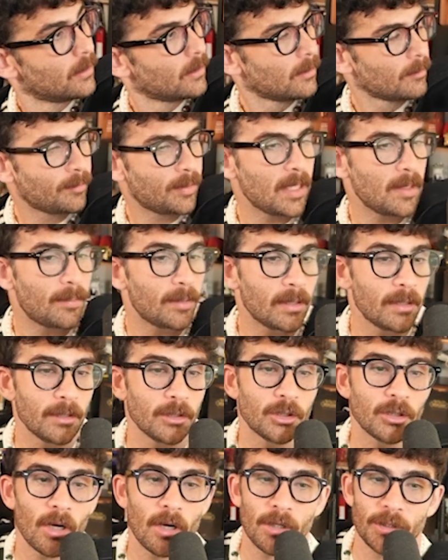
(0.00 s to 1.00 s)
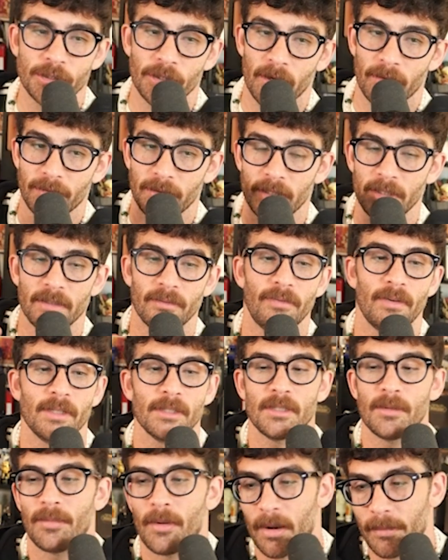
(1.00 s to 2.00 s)
people in charge of the
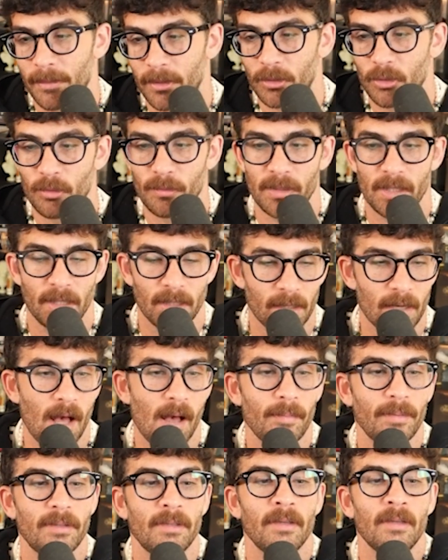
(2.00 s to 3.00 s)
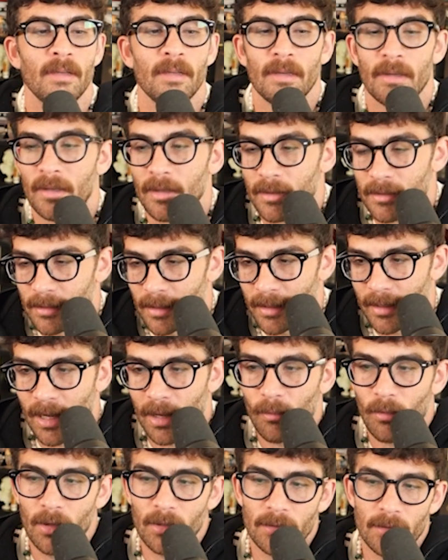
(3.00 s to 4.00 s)
Defense Department to be incompetent, and
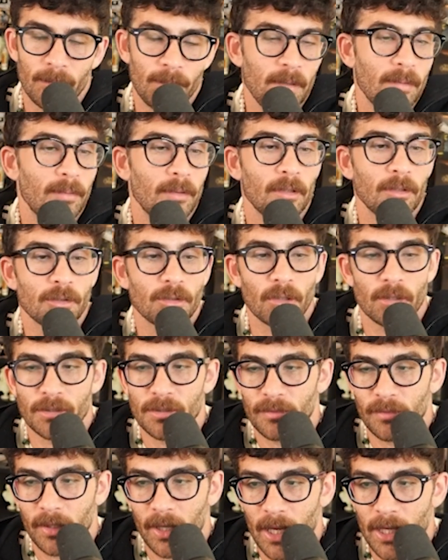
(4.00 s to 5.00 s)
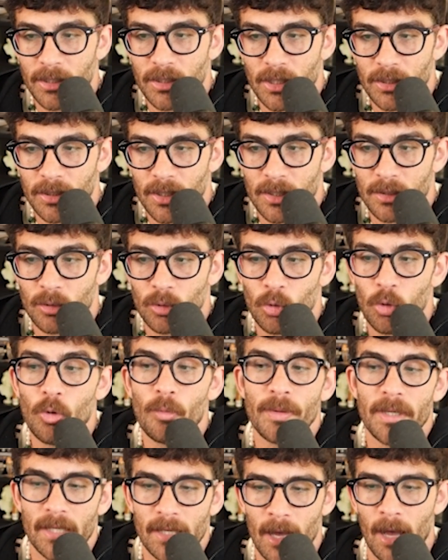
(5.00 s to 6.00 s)
I want the people in charge of the HHS to
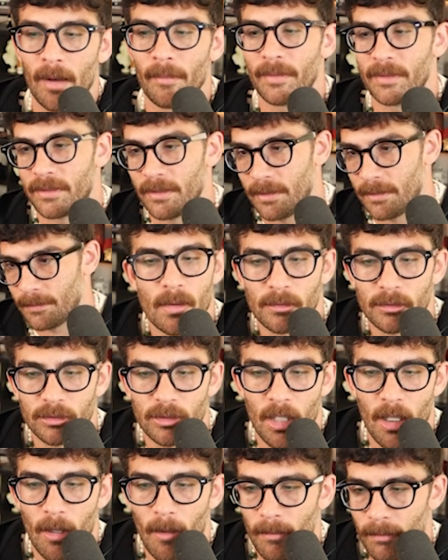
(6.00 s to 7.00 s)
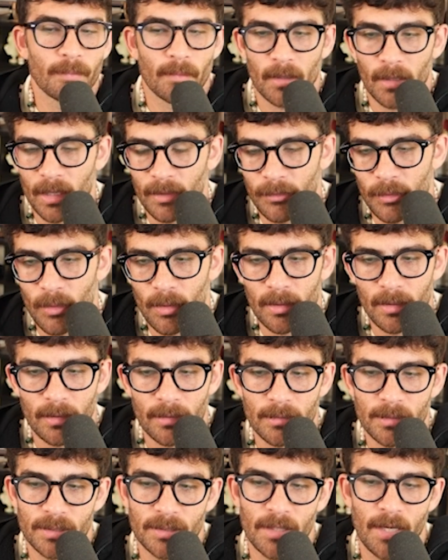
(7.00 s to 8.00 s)
be competent. So if you want to
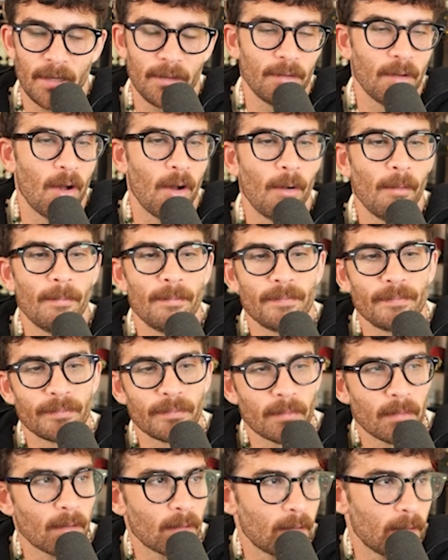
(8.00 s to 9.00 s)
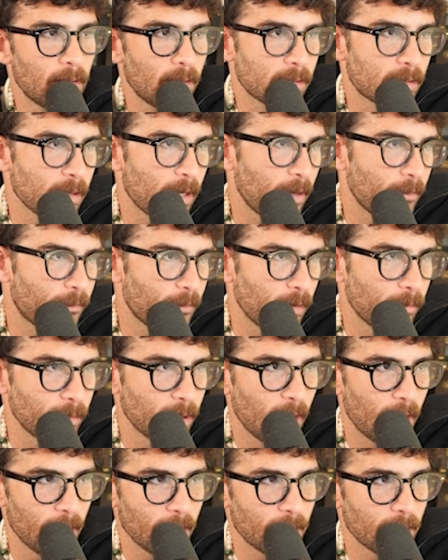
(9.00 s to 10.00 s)
understand, though, aside from
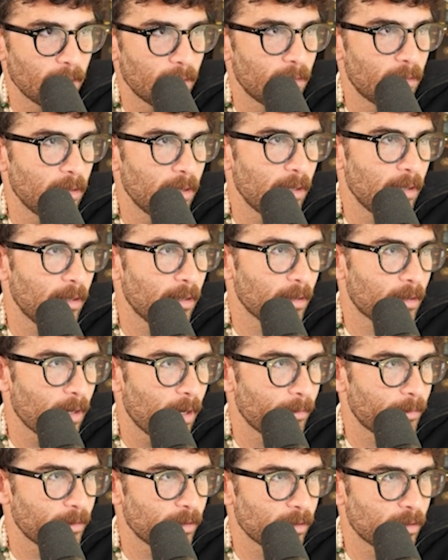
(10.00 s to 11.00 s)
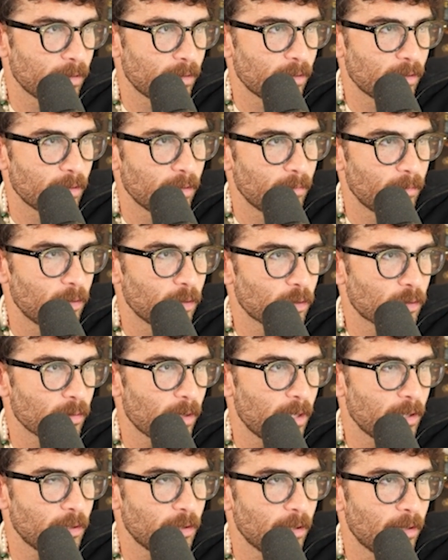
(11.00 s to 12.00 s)
like the incompetence of this
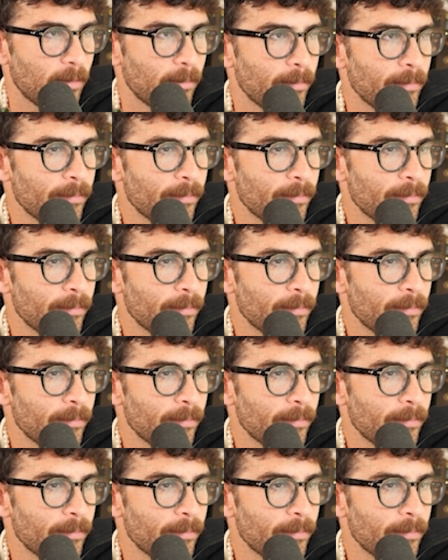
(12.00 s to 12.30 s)
administration